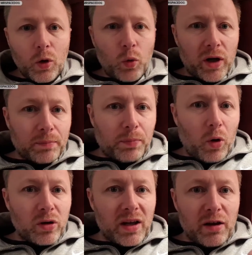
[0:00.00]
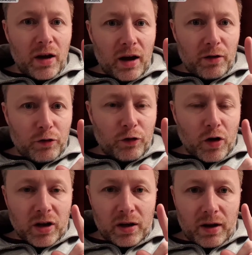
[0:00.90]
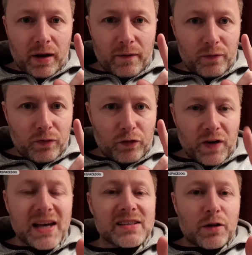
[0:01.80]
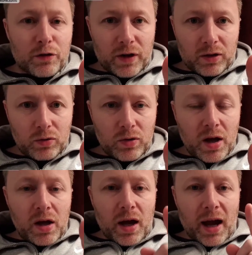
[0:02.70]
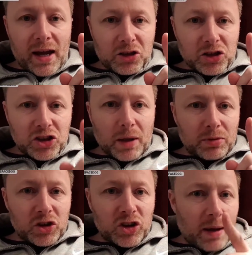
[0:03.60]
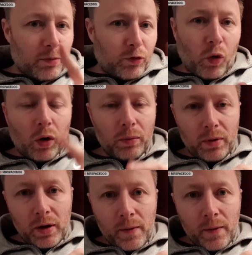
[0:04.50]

With your body fucking fit as a fiddle, in ship-shape form,